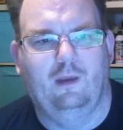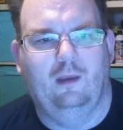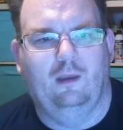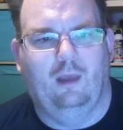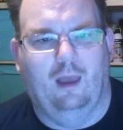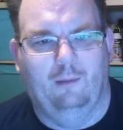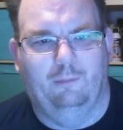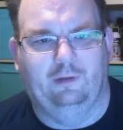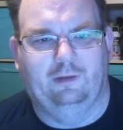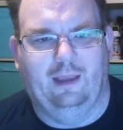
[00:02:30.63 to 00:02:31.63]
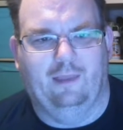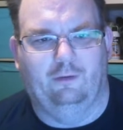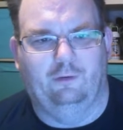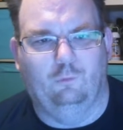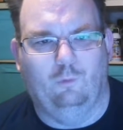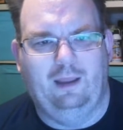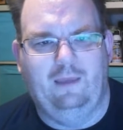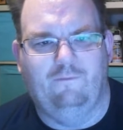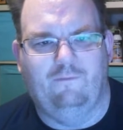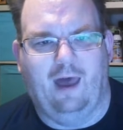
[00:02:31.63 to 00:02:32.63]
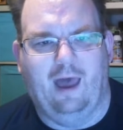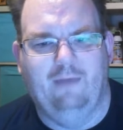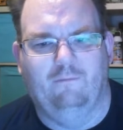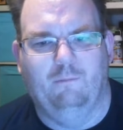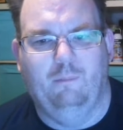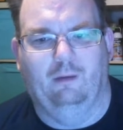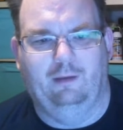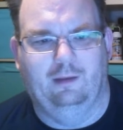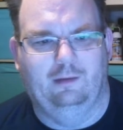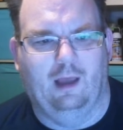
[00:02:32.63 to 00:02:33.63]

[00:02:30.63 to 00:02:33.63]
put together. $25 billion